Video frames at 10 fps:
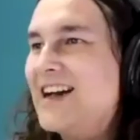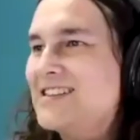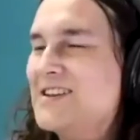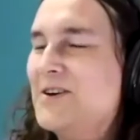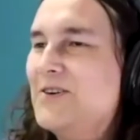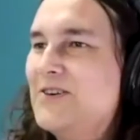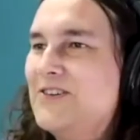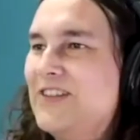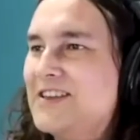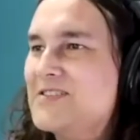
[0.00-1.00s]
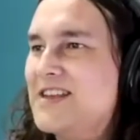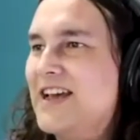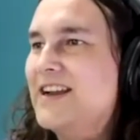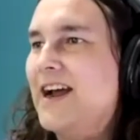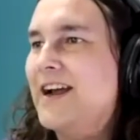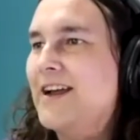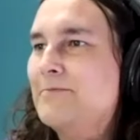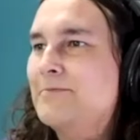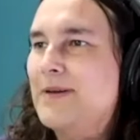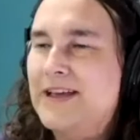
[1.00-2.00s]
so like you said,
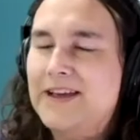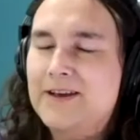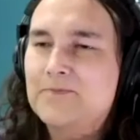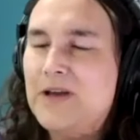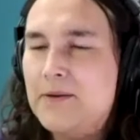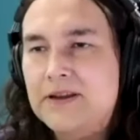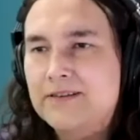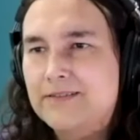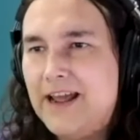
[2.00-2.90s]
I'm an